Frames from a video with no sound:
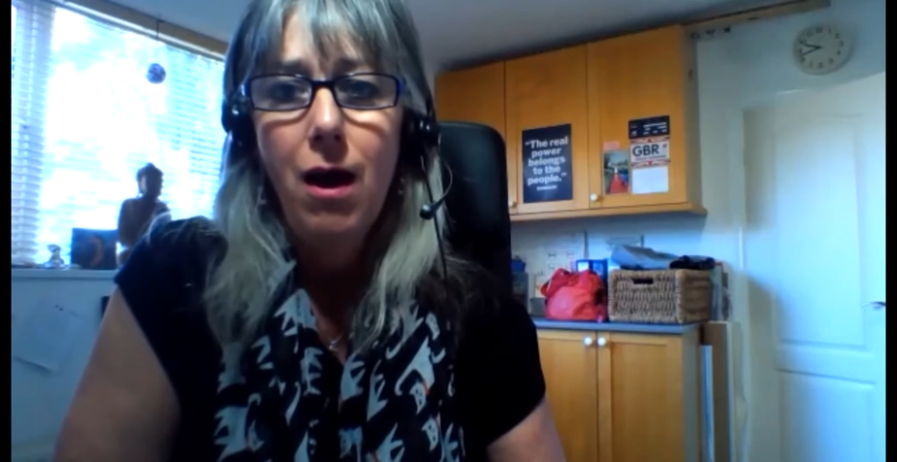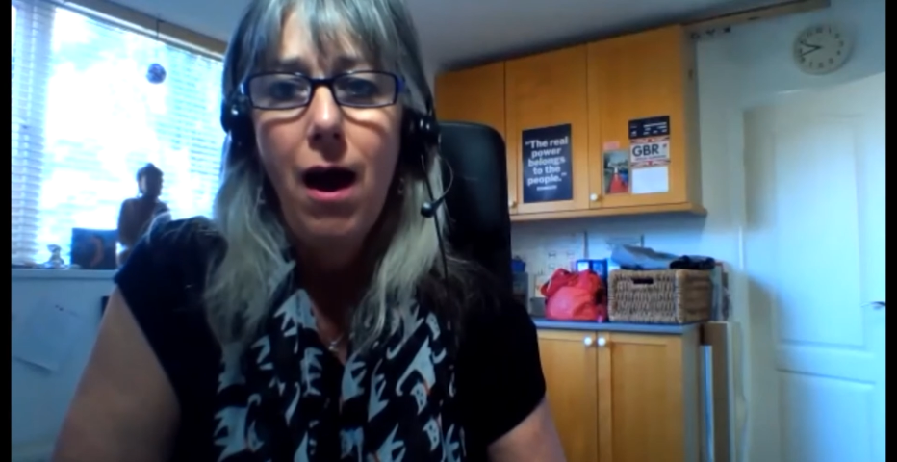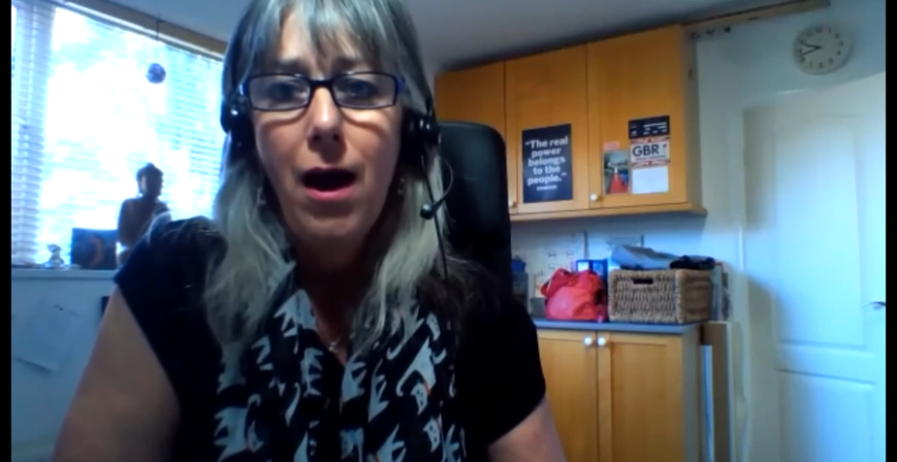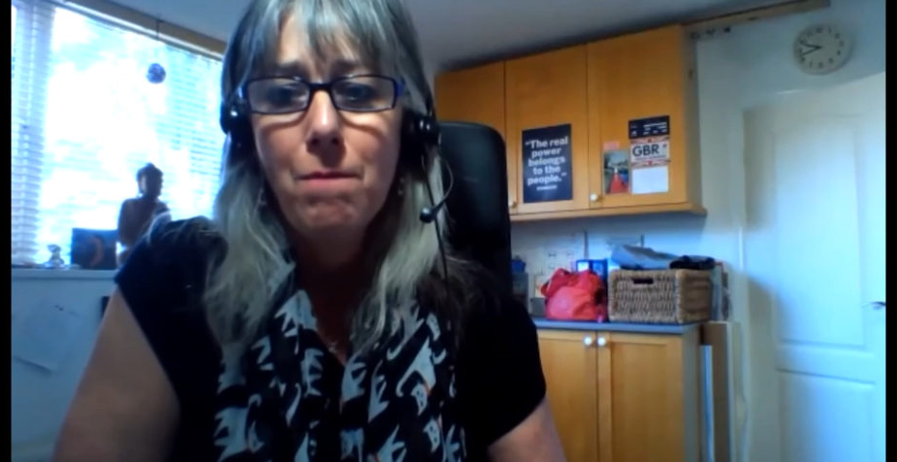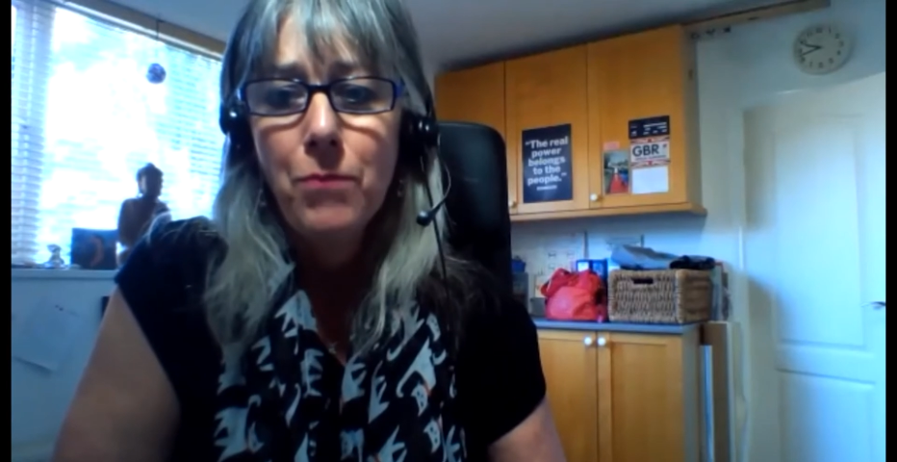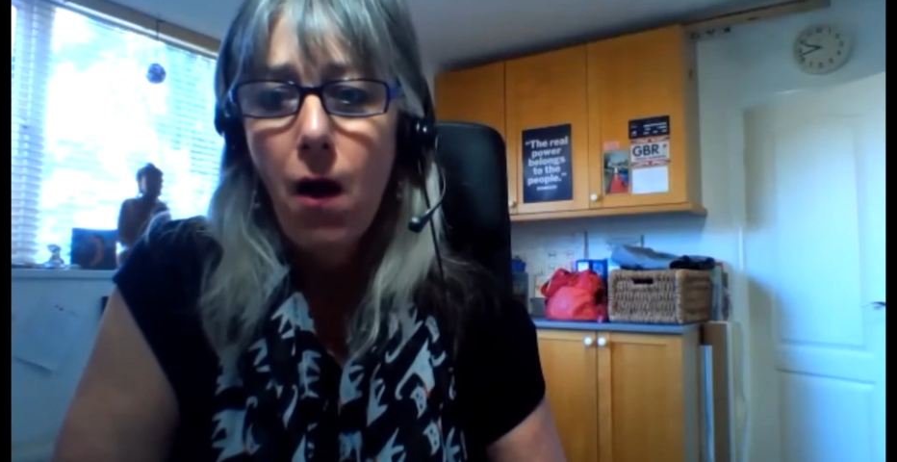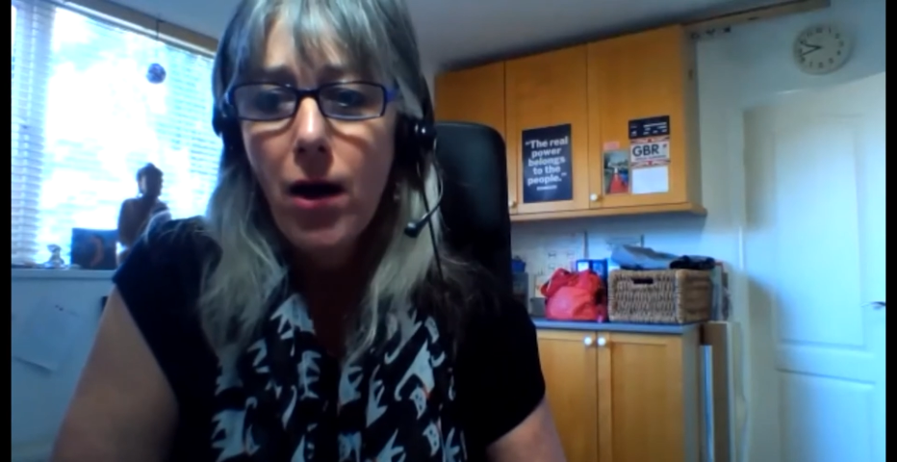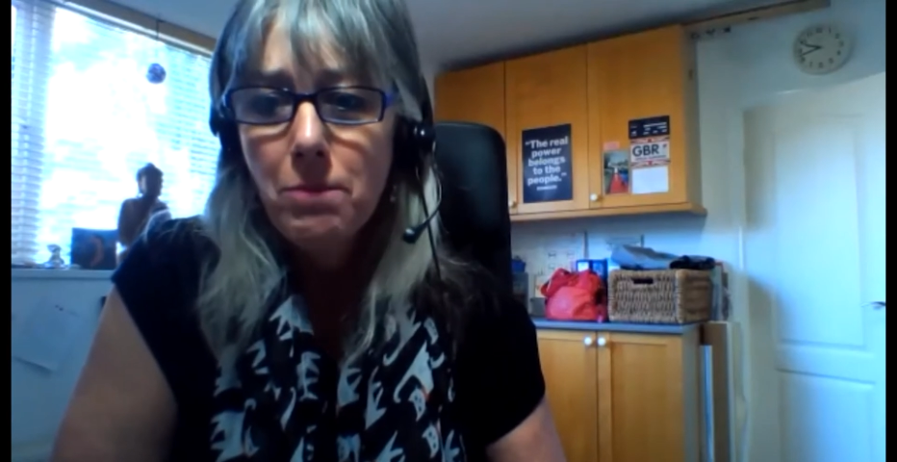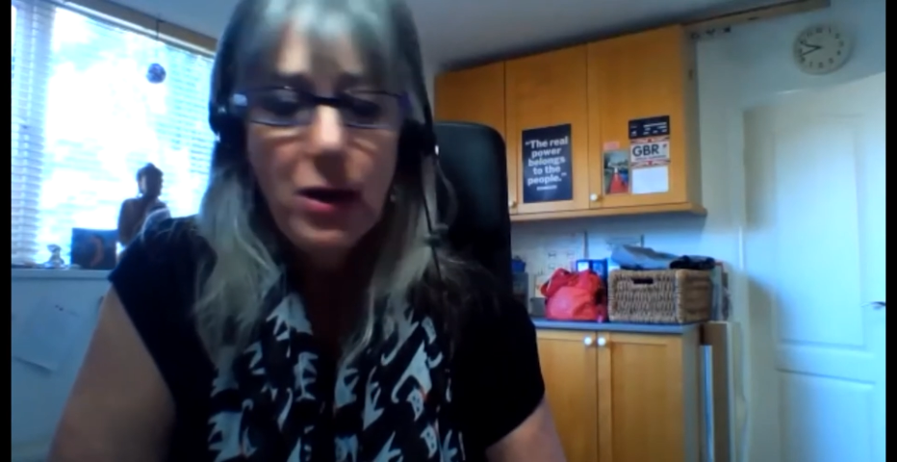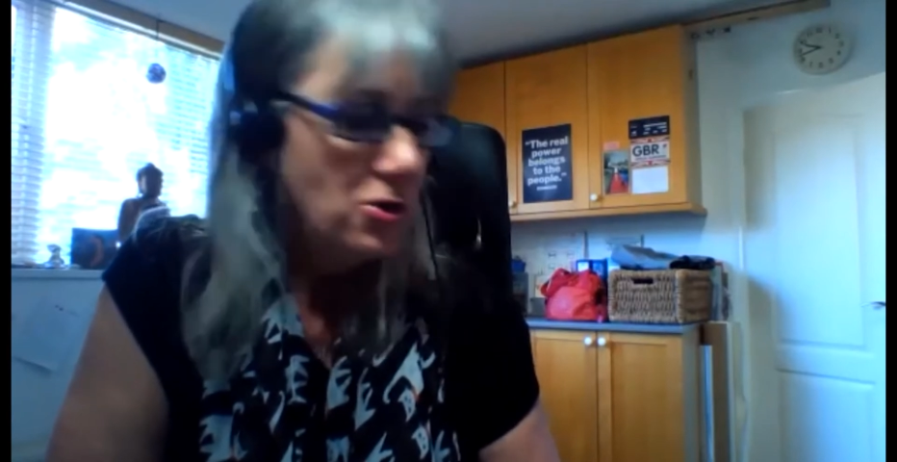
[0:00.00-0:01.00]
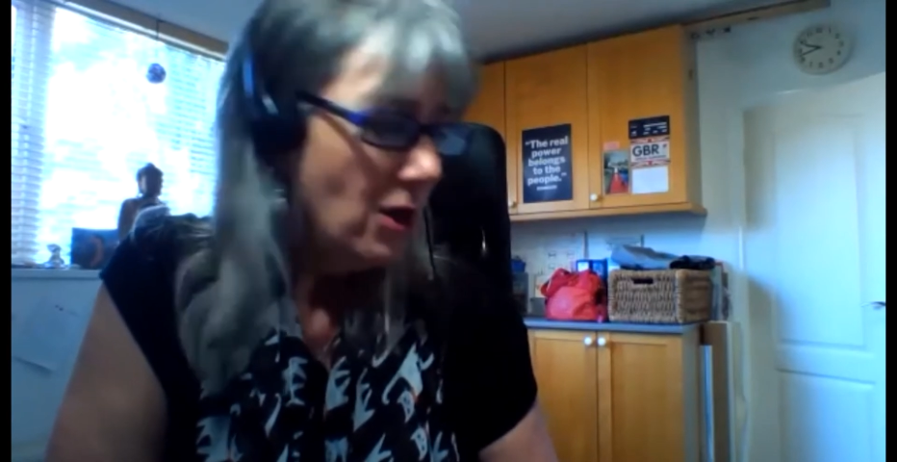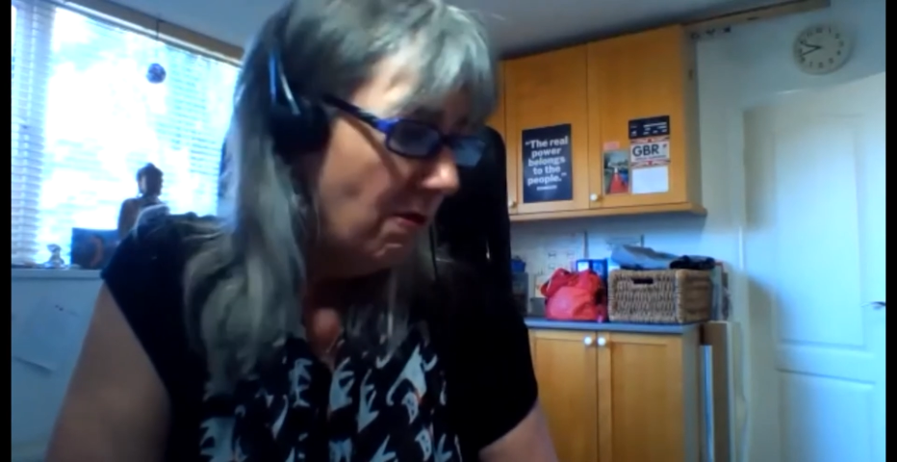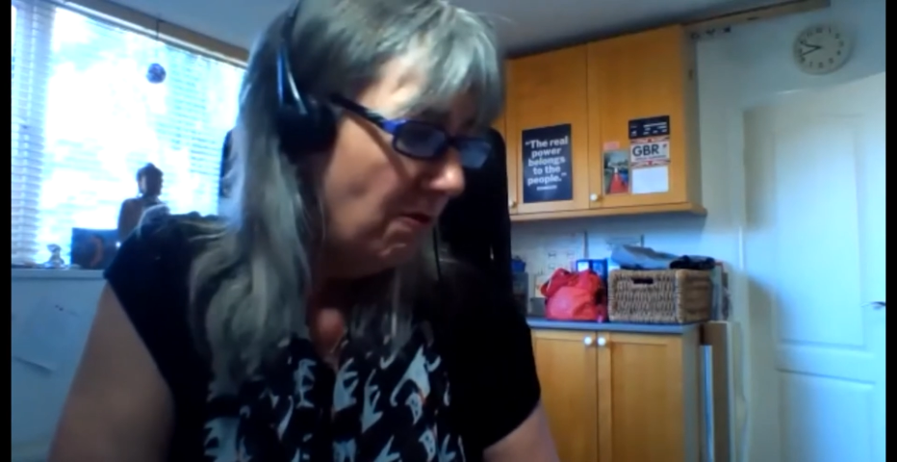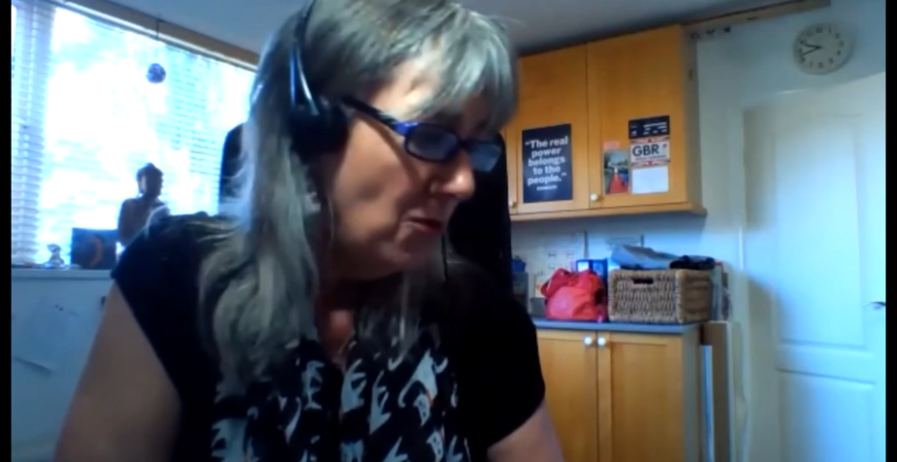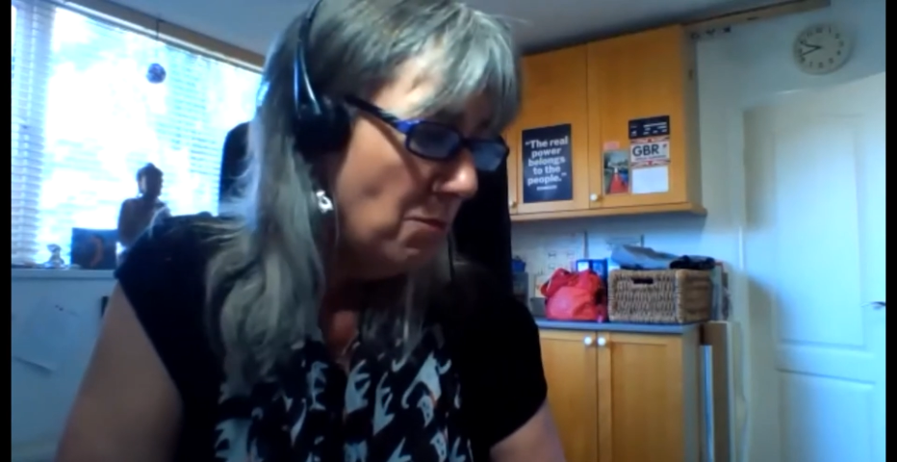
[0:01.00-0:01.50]
I met Jen
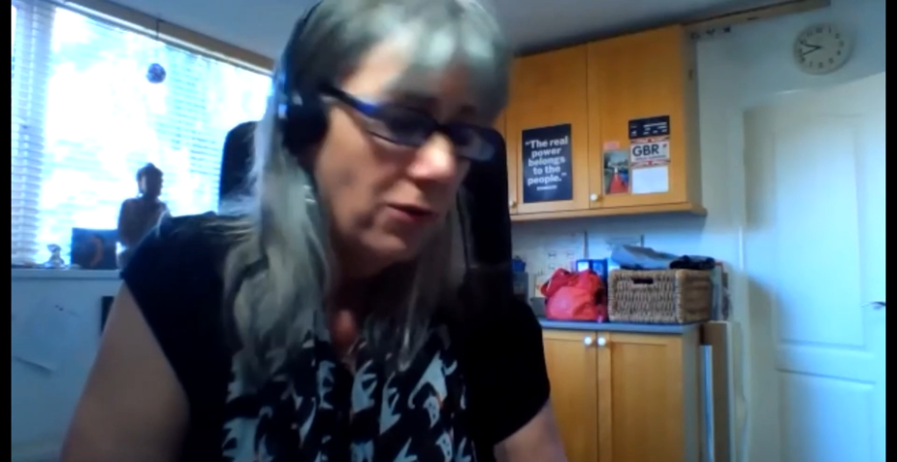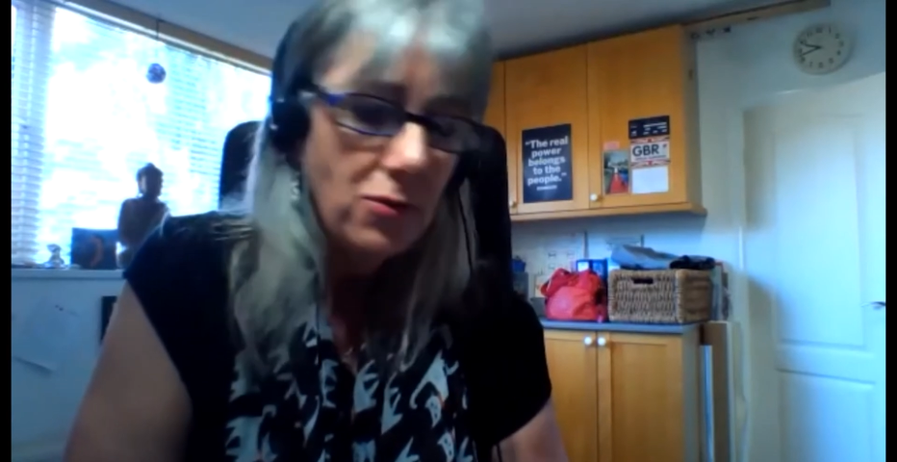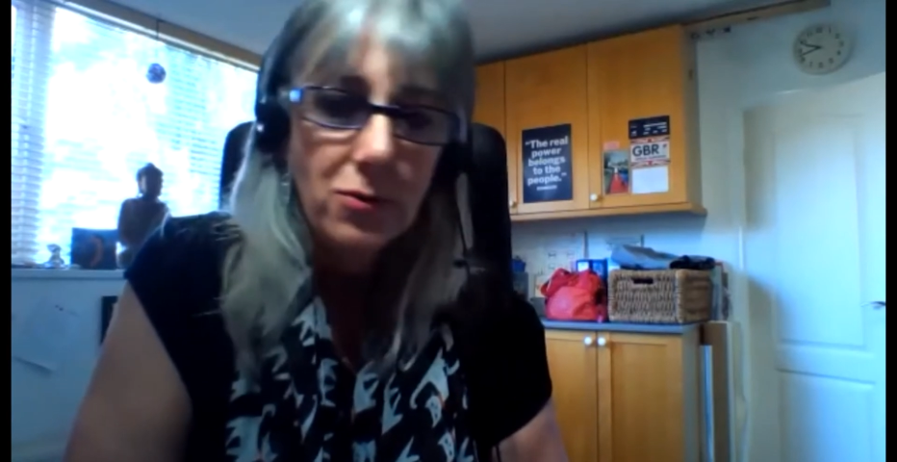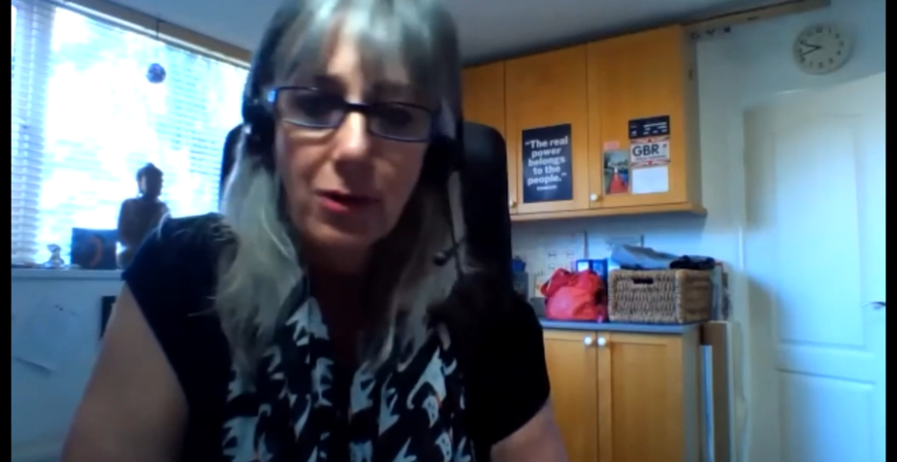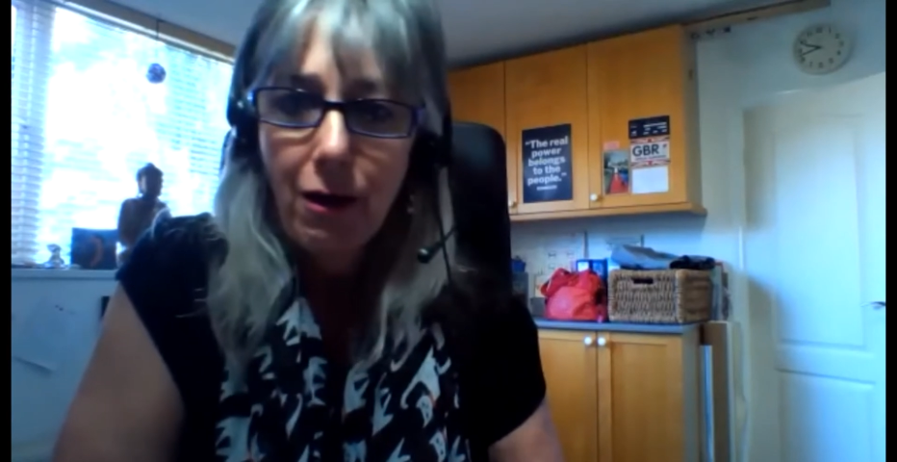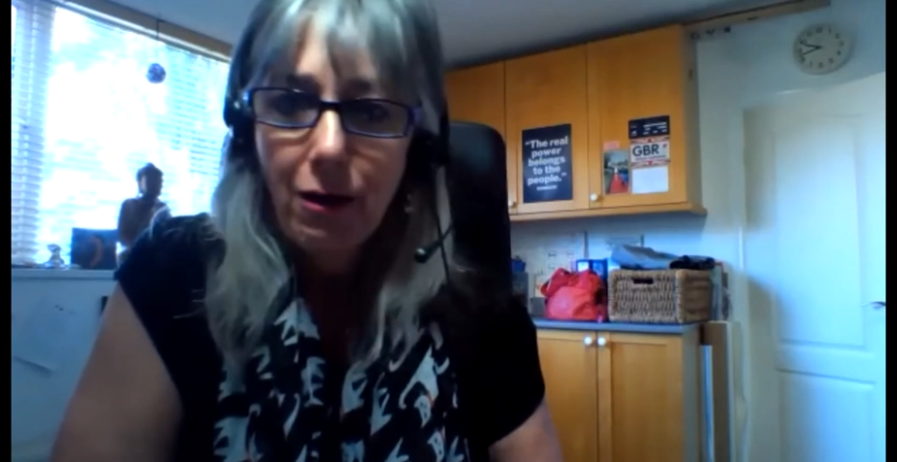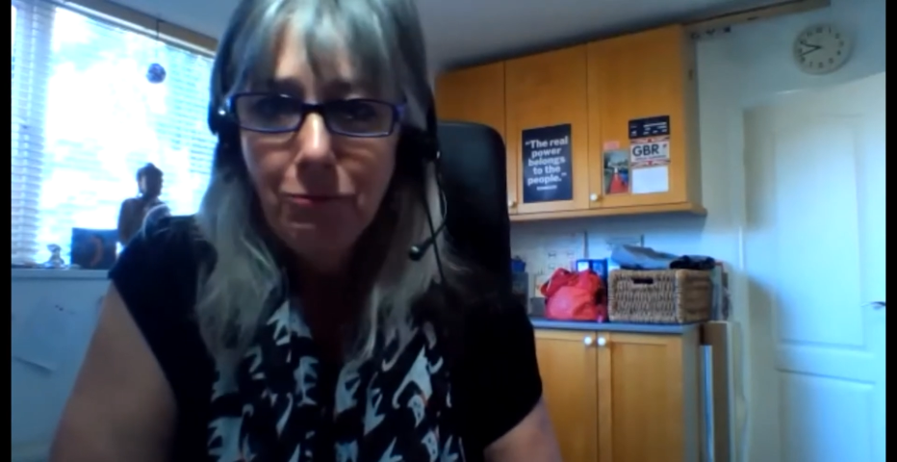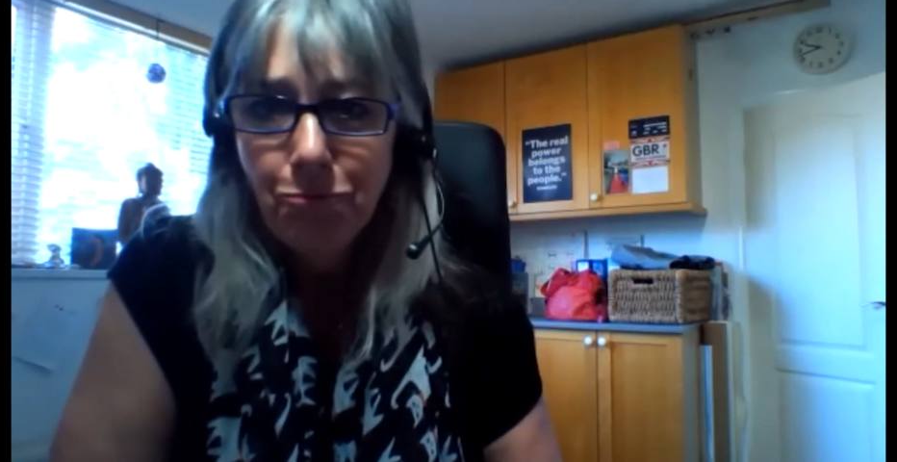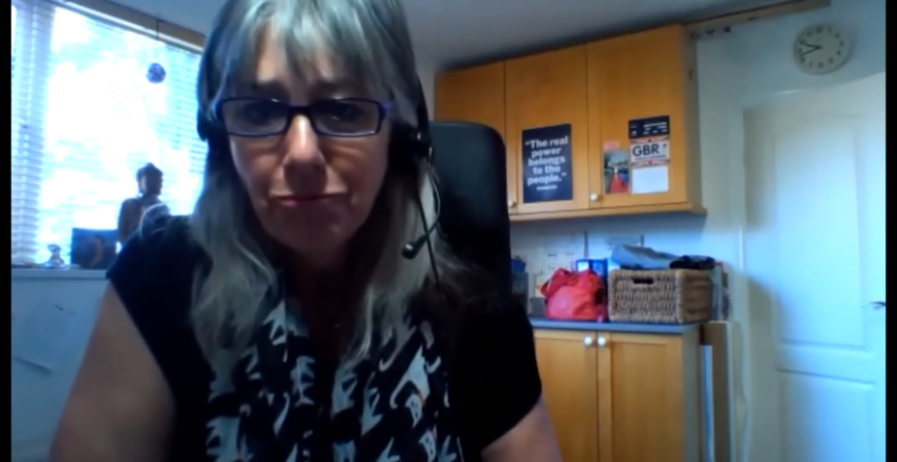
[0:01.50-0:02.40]
a few months ago,